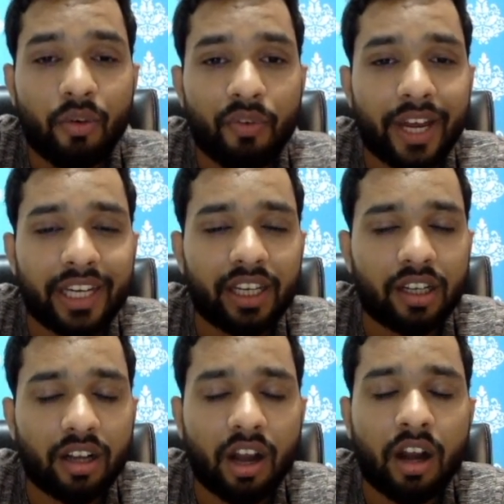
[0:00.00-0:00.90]
very
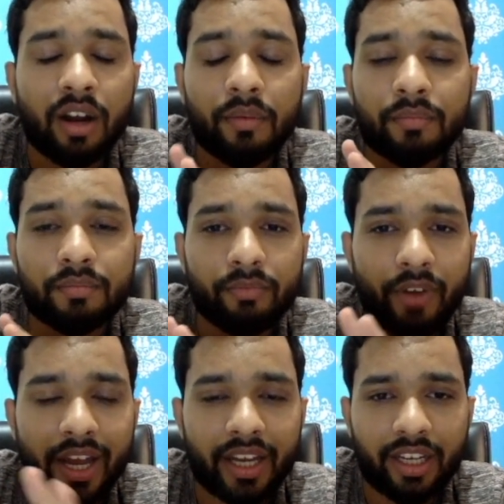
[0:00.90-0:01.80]
calm
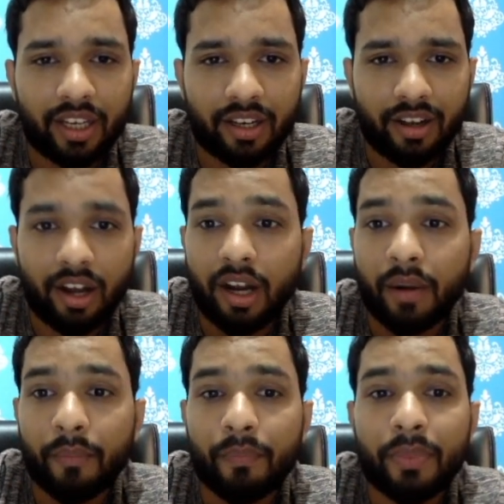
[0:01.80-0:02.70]
very calm